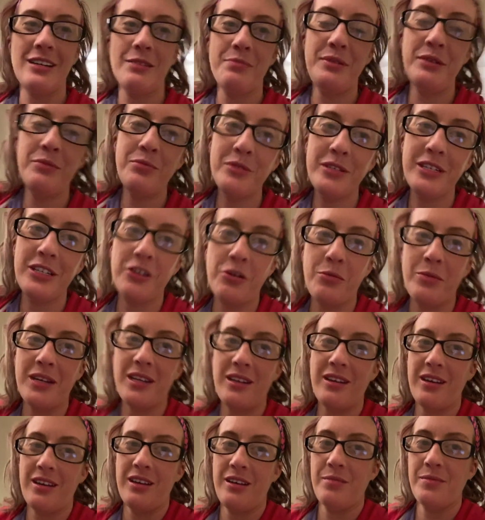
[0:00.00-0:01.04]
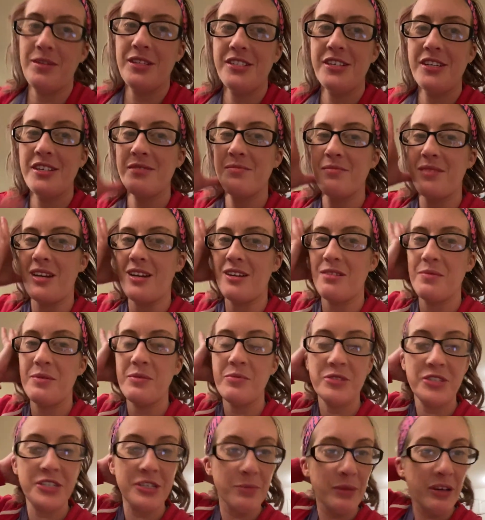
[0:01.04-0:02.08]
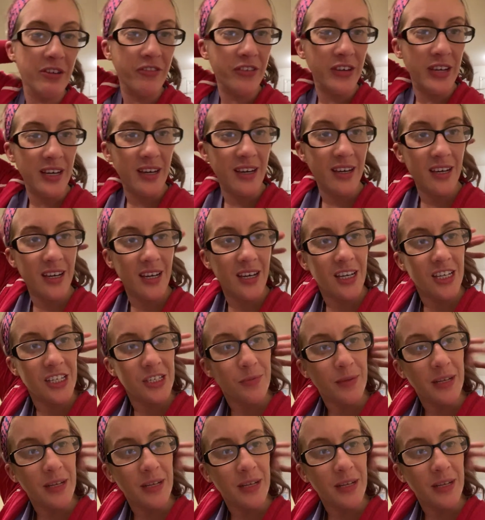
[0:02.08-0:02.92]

People can know my name. It doesn't matter. People see my face.